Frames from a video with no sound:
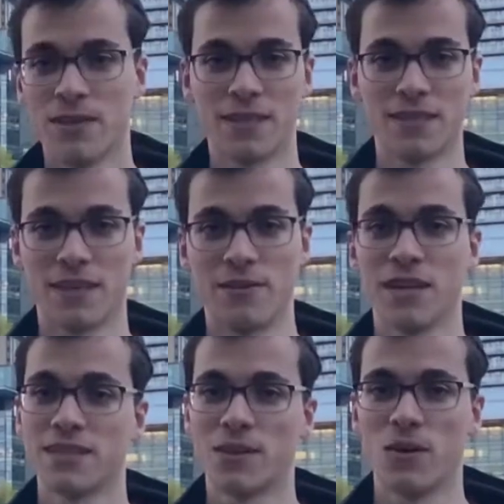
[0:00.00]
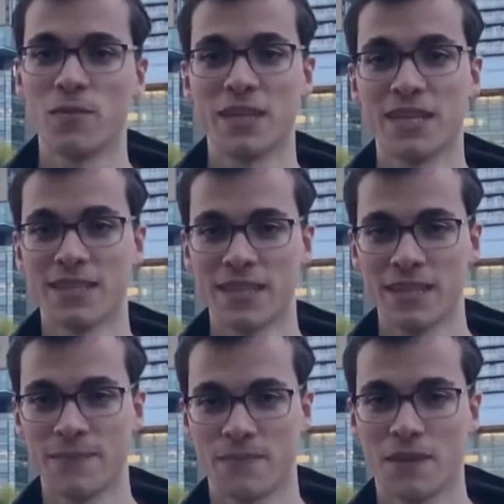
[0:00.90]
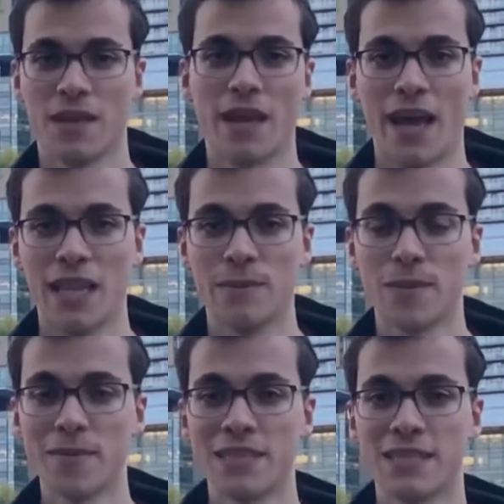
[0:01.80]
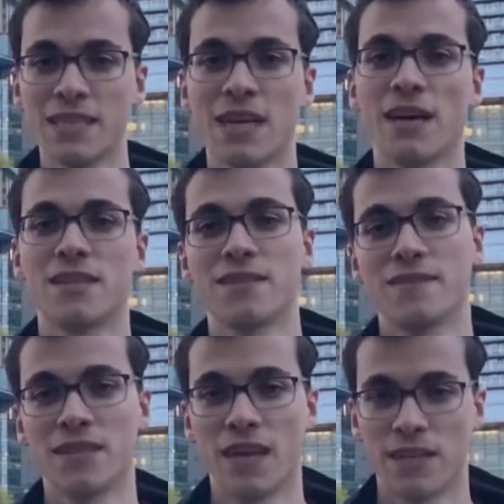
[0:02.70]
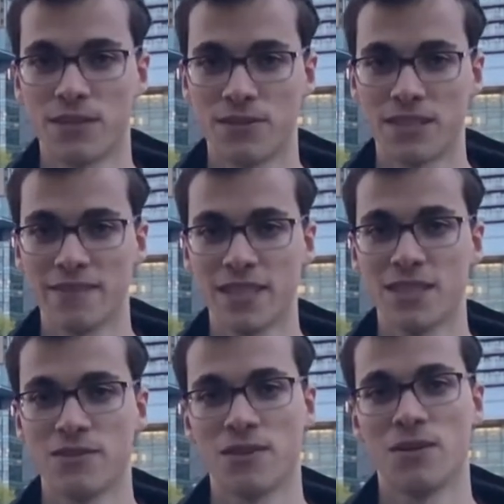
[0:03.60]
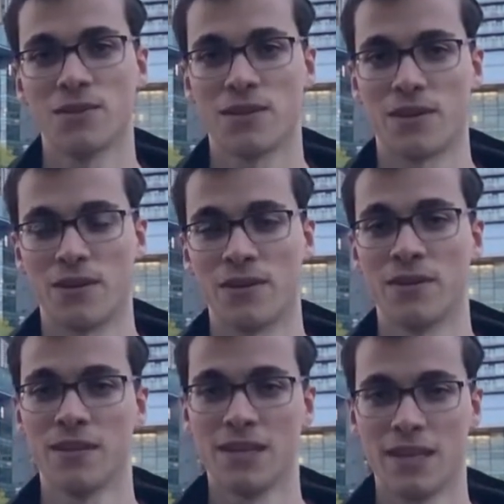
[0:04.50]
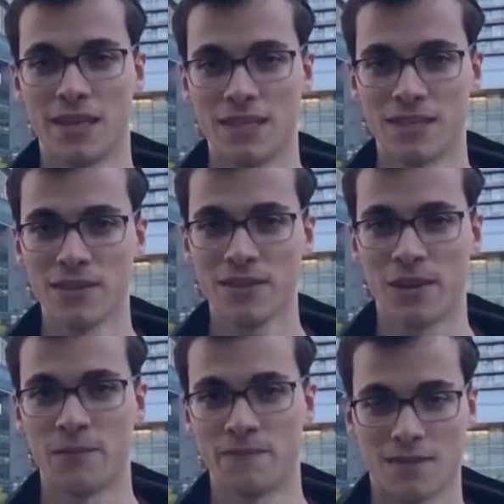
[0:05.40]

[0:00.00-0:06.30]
This area is called Media City, and the BBC, ITV and other TV studios are installed here.